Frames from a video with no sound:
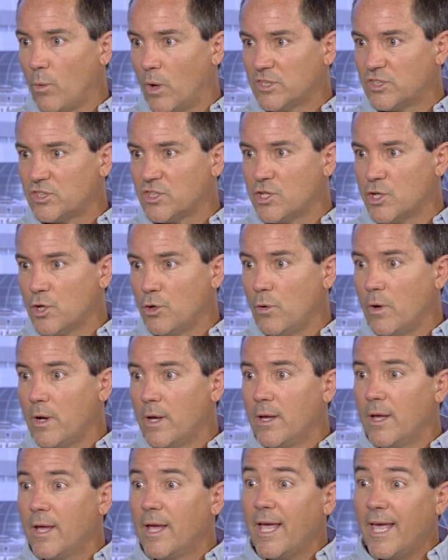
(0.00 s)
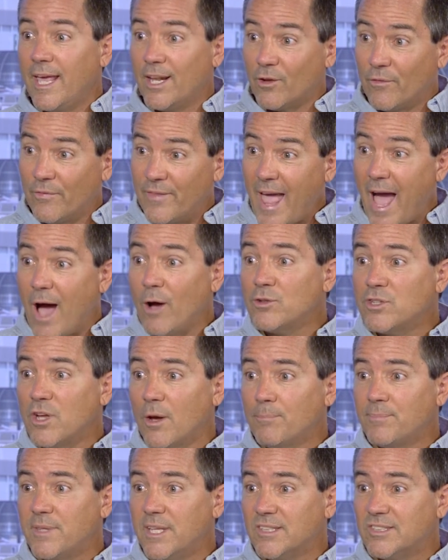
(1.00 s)
wants to do, it'll now
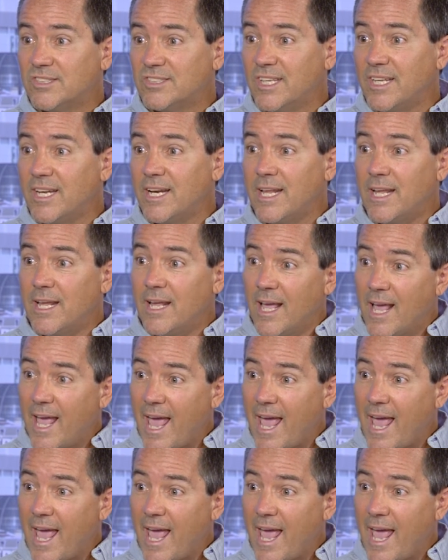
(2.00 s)
dump the acidity